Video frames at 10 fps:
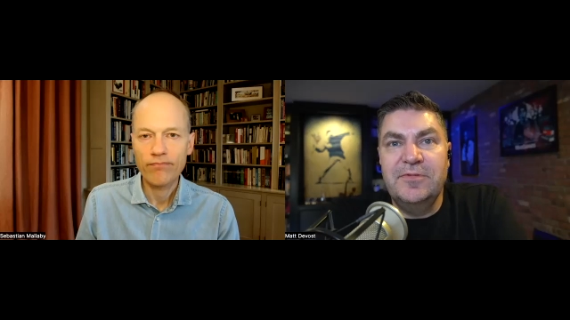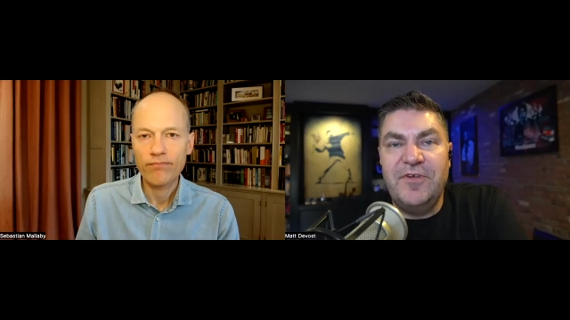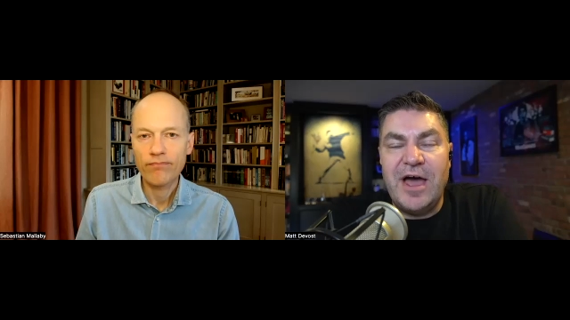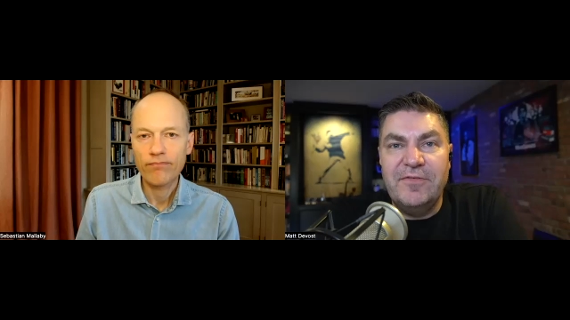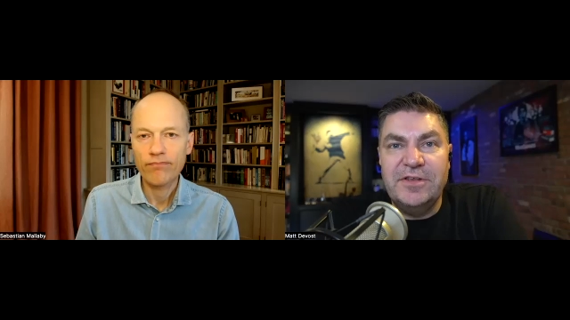
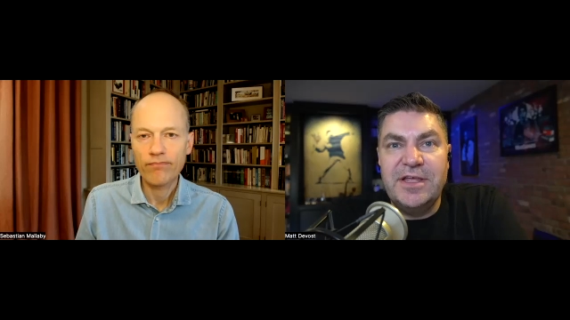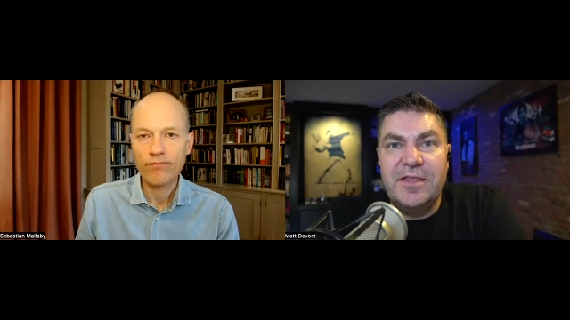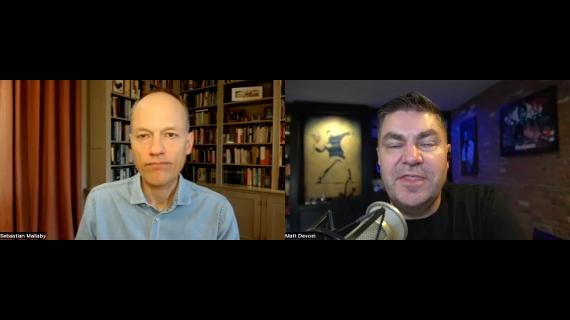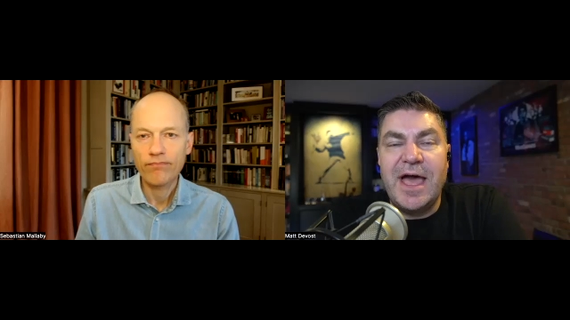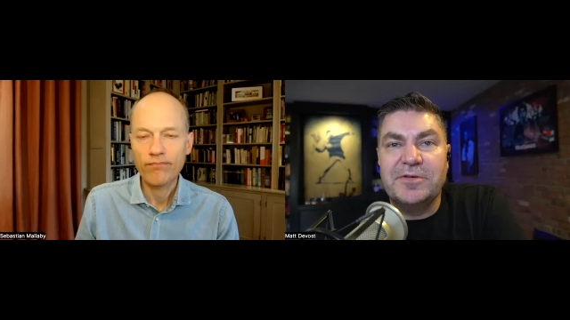Speaker 1: five and ten
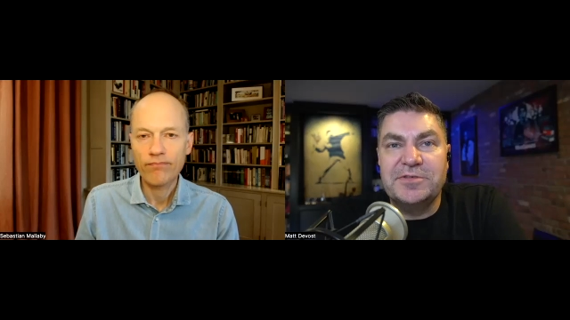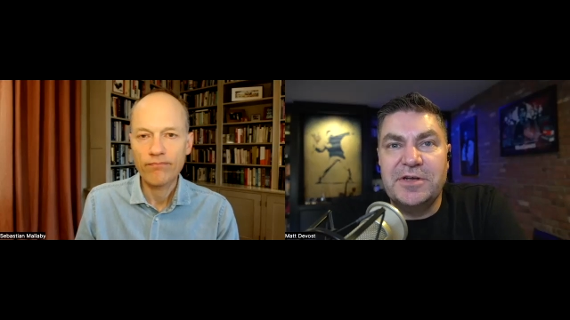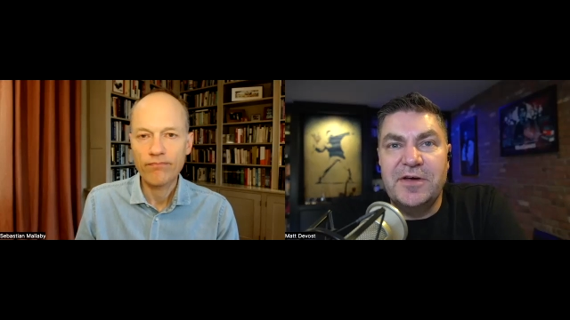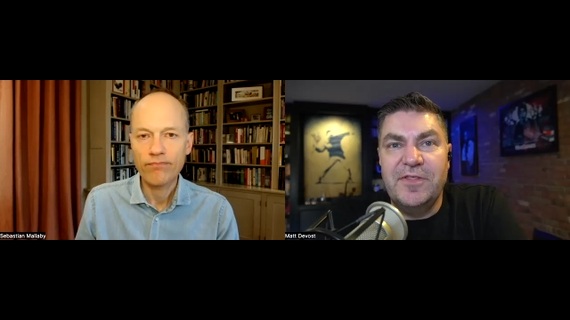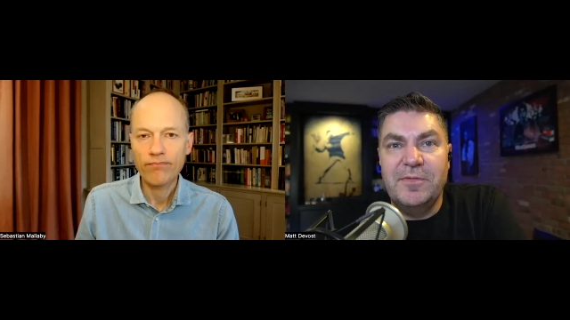thousand
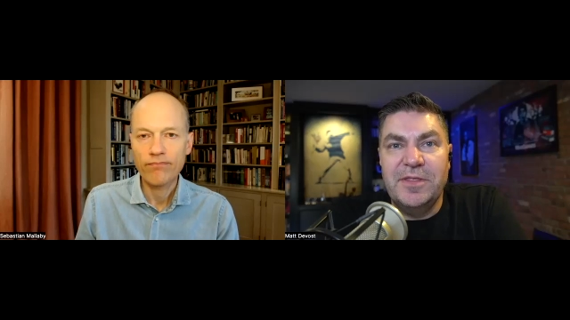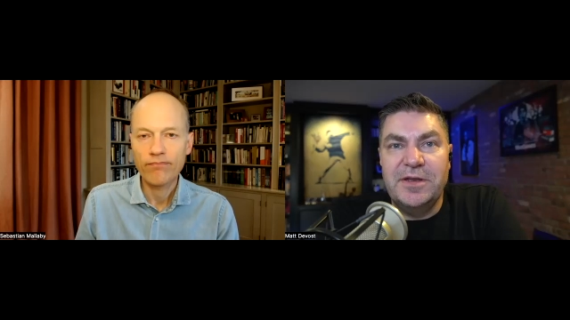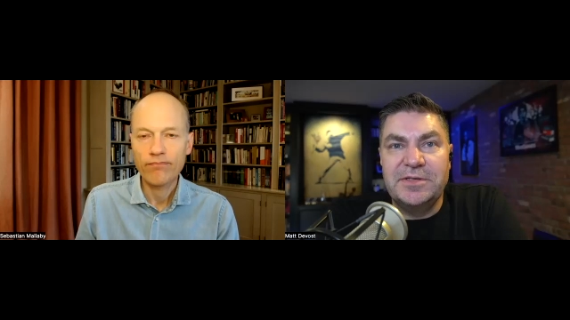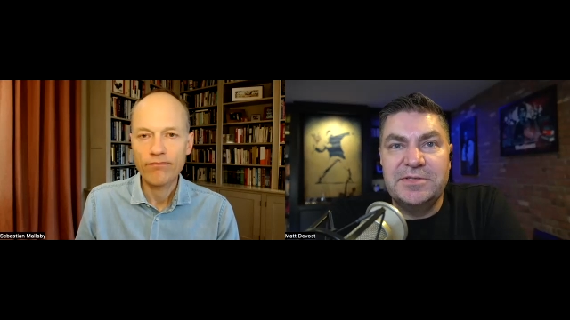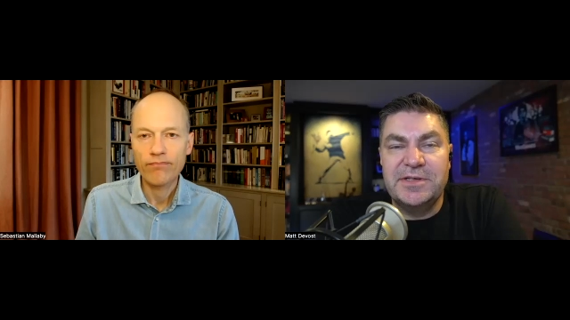of them that
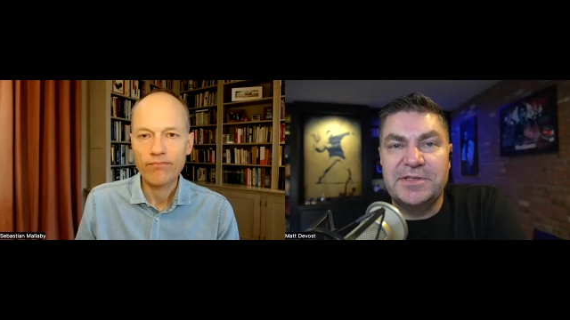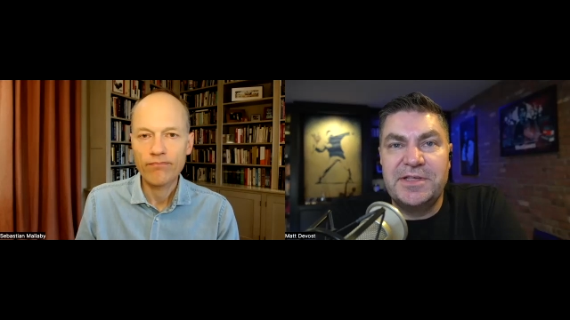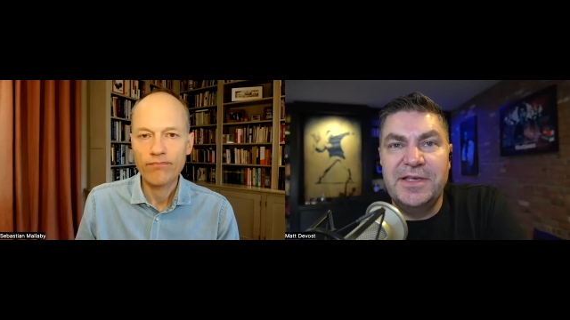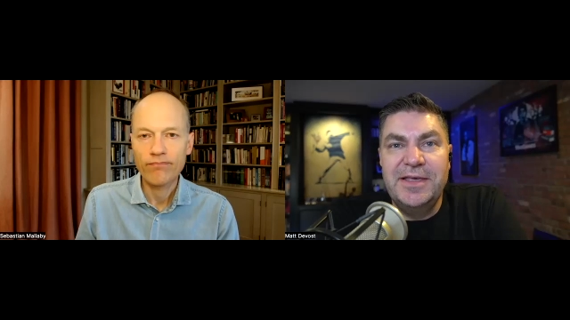exist.